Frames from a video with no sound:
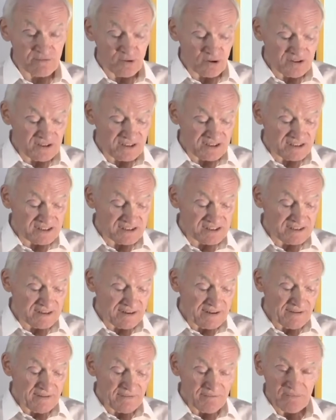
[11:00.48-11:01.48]
protest.
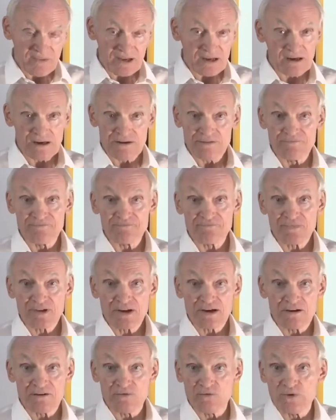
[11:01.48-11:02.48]
Uh,
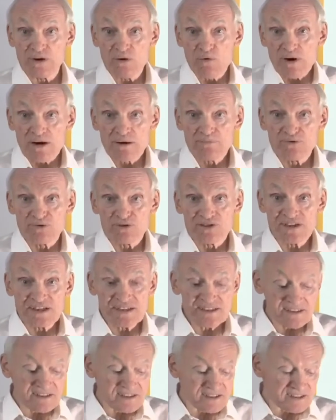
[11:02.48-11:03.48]
we want to
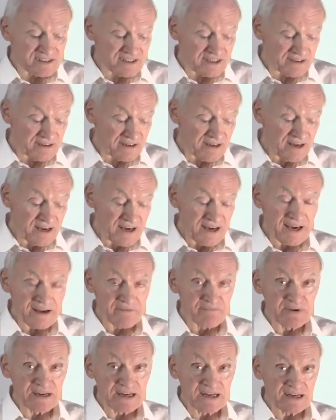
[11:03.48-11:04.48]
protest this thing.
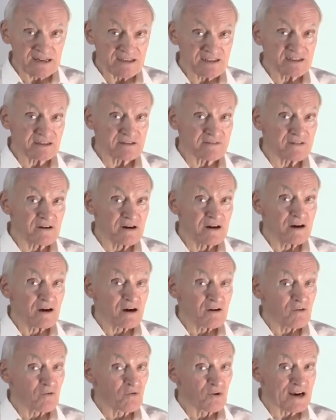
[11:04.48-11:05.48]
And because of
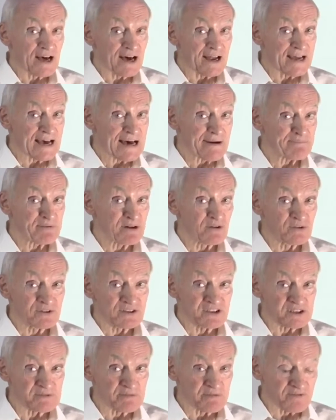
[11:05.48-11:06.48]
we're not happy with
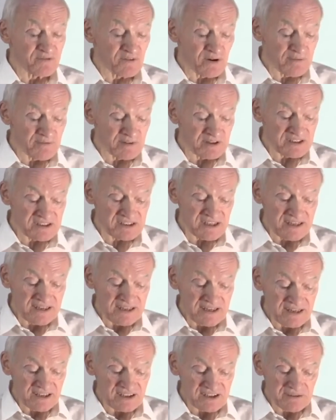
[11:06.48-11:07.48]
this performance,
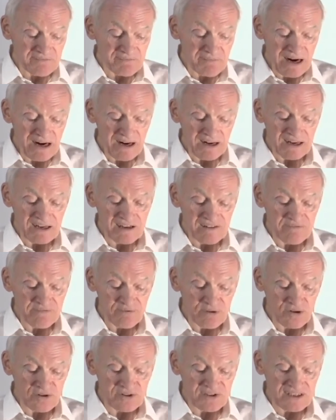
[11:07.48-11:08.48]
it's a mark of
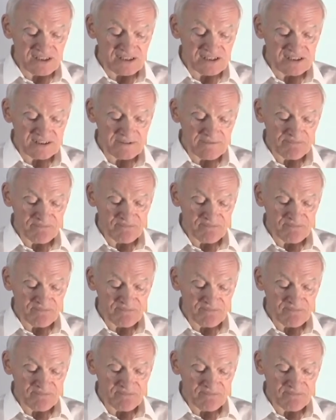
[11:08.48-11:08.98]
protest.